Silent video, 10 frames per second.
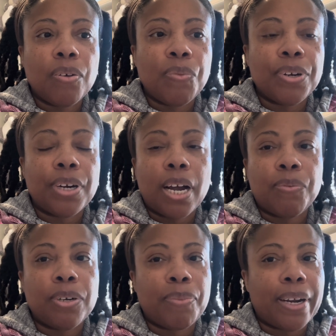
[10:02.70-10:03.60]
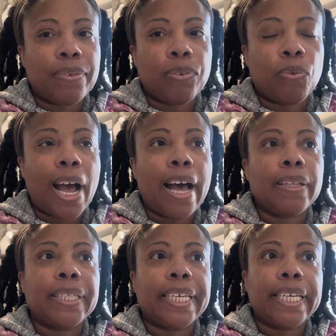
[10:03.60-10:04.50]
we were, uh, we were married for a while.
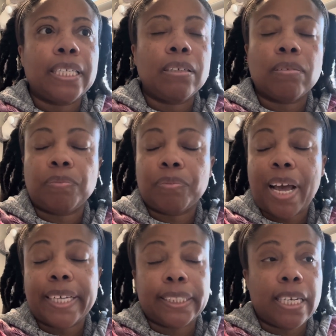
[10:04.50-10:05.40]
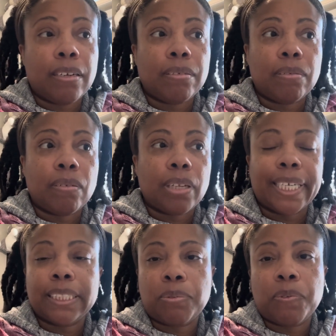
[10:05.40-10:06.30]
Then I said, like I
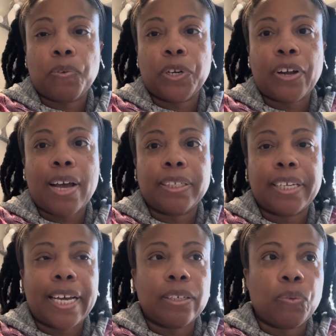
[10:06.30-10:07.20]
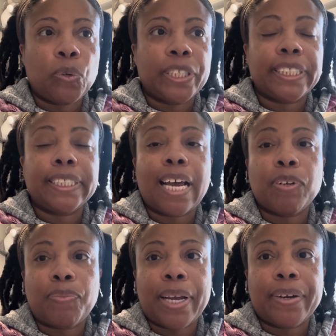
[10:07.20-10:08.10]
said before, you know, I'd gotten divorced, got
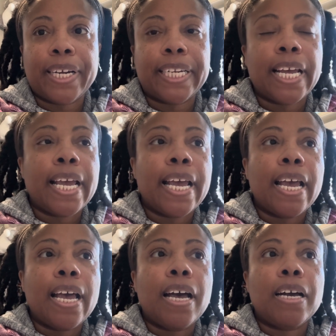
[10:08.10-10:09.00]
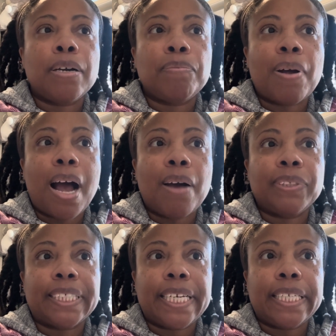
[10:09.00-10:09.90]
remarried. Um, I
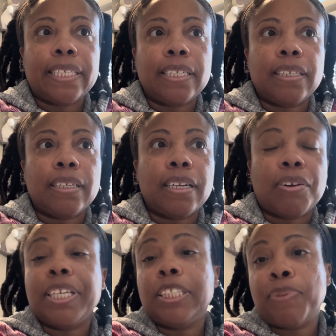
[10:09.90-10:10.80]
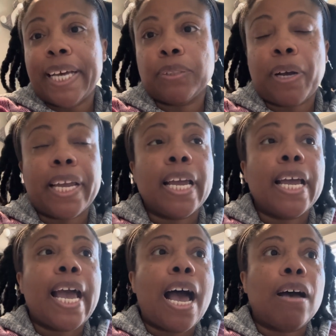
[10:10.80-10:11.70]
was in, oh, he's passed away.
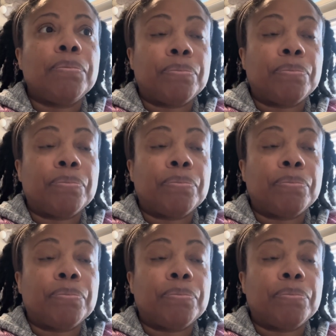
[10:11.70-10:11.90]
Um,